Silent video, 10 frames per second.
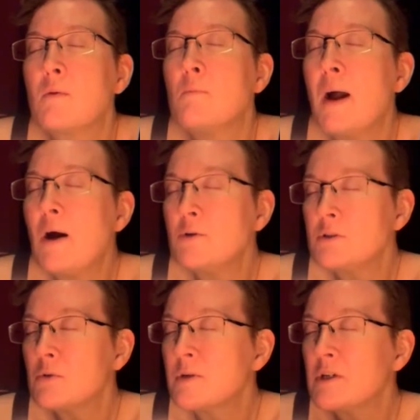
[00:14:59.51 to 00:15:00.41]
the
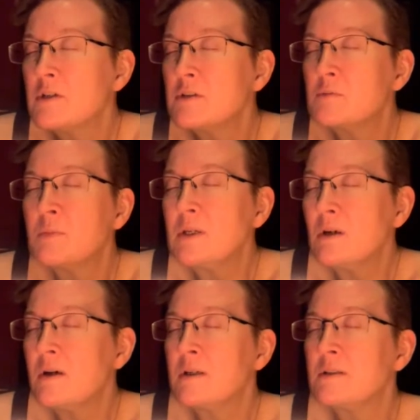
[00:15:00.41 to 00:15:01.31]
boundaries
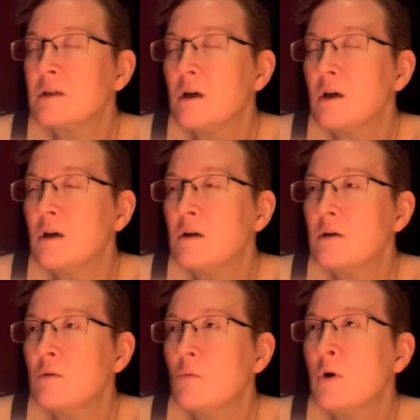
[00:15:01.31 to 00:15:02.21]
beyond
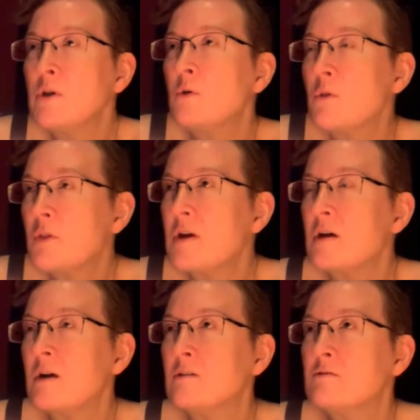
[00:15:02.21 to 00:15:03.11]
what you
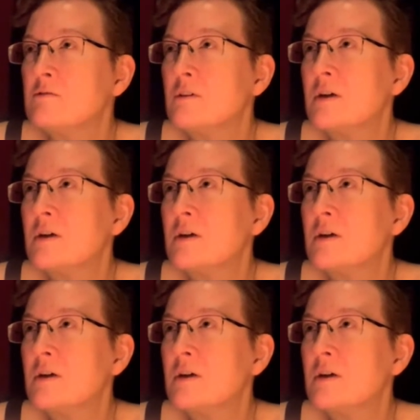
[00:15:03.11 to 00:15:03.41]
think of